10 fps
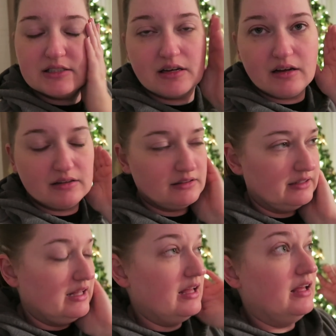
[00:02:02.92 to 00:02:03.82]
it's all,
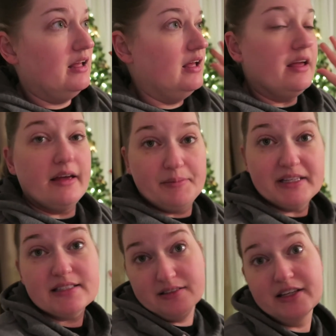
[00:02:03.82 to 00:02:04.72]
I
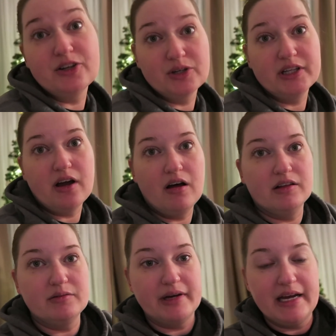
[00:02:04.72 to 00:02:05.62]
mean, it's literally
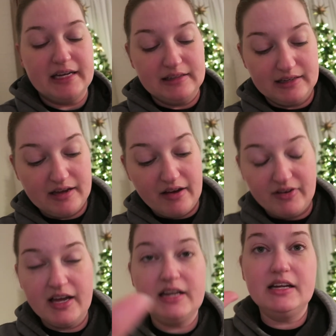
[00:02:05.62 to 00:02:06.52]
all in my head. Like I
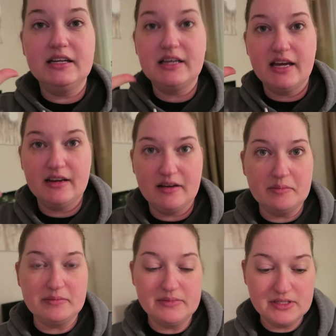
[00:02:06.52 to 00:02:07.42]
have a headache and
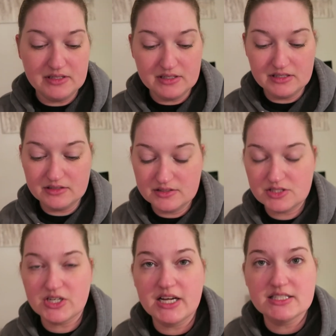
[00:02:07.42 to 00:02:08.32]
I'm
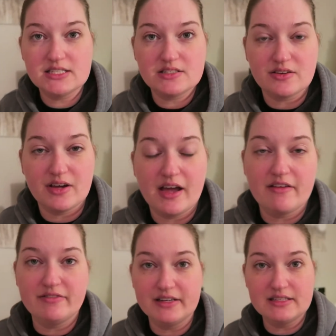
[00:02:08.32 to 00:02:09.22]
stressed. So I
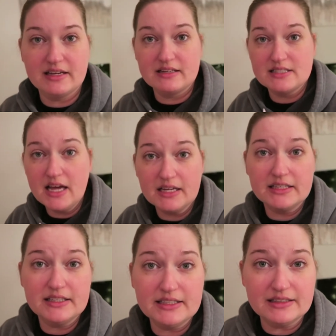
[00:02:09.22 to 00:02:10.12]
have like
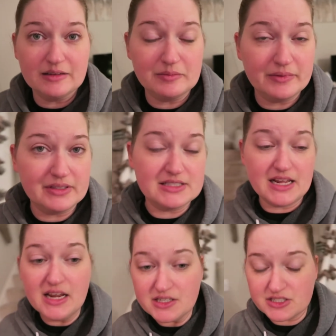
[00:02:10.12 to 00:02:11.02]
anxiety and I'm just
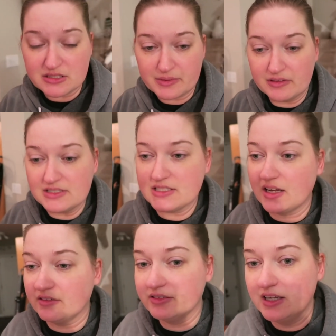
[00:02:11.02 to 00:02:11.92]
anxious about
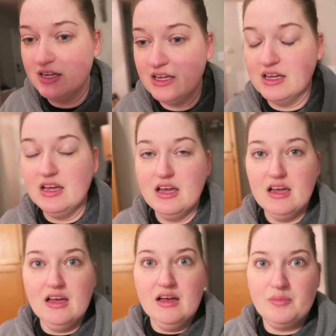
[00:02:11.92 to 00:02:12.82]
stuff.
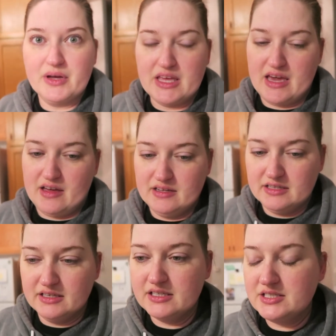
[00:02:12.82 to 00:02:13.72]
But yeah,
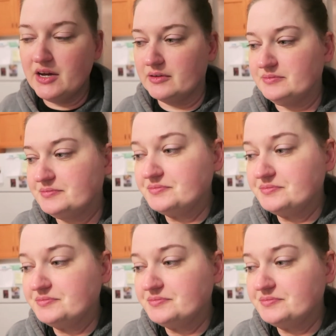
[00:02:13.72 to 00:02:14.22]
so